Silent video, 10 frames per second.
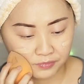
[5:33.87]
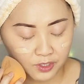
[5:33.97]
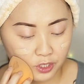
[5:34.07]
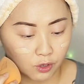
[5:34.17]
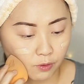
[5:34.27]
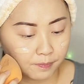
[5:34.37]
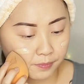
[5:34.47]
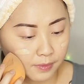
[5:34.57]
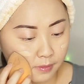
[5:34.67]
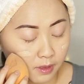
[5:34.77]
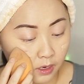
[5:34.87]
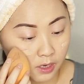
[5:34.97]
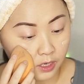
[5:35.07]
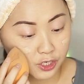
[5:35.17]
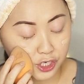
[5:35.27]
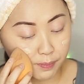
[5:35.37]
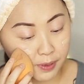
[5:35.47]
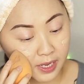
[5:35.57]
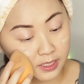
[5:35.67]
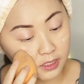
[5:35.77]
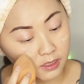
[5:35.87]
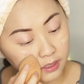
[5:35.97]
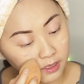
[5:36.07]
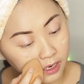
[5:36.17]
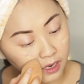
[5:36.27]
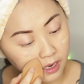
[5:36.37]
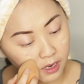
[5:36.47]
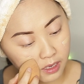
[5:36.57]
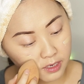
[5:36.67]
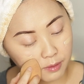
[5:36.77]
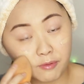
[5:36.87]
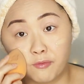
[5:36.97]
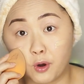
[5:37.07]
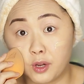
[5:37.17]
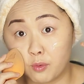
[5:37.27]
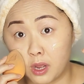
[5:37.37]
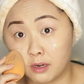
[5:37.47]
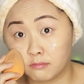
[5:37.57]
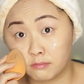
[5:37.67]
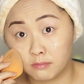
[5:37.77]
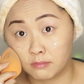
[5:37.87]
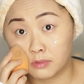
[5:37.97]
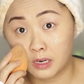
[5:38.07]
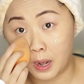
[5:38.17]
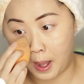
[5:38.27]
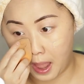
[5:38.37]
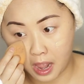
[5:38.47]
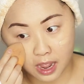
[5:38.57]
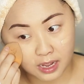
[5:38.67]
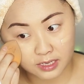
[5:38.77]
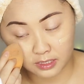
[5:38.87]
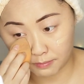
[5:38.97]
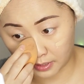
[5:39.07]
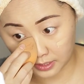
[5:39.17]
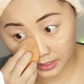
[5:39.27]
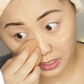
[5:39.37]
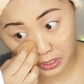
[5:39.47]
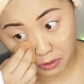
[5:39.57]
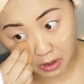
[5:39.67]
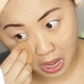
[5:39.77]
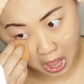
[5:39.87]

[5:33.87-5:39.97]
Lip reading: So she picked number 41 as my skin tone.